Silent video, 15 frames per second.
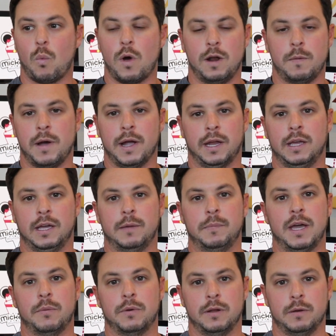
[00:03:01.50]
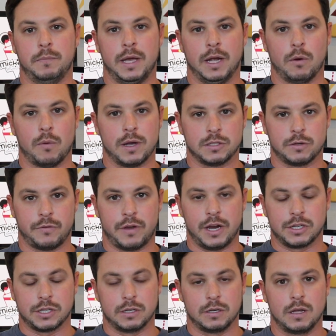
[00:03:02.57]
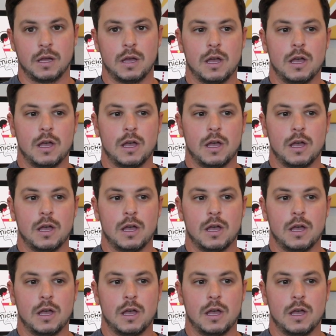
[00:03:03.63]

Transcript: when am I going to be able to make a reservation?